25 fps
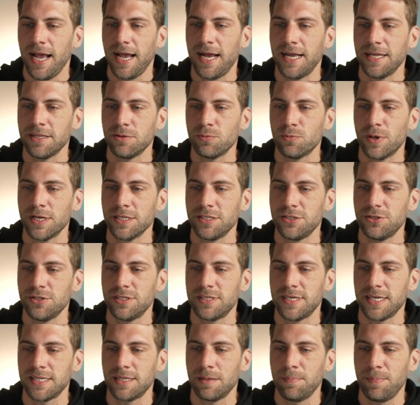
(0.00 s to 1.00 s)
And once
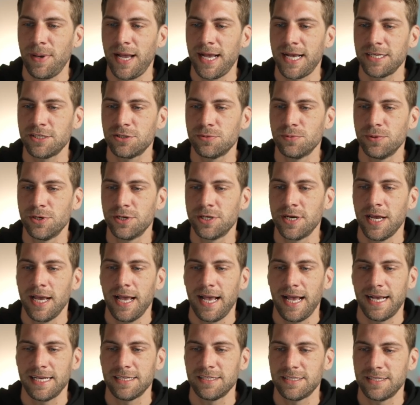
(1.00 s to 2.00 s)
you set the password,
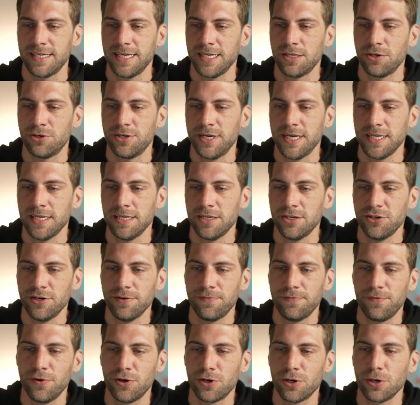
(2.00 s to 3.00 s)
as said already,
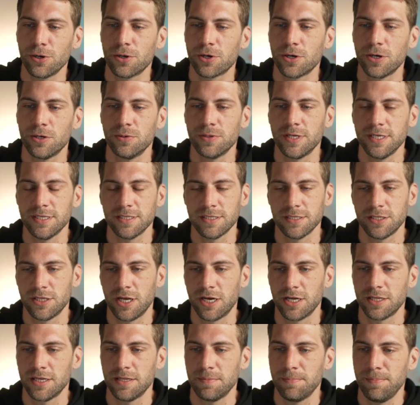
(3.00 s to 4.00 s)
the referral code is
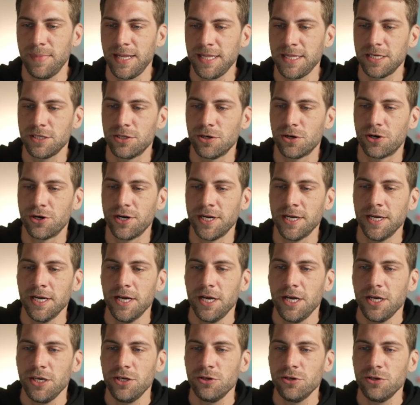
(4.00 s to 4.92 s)
not mandatory.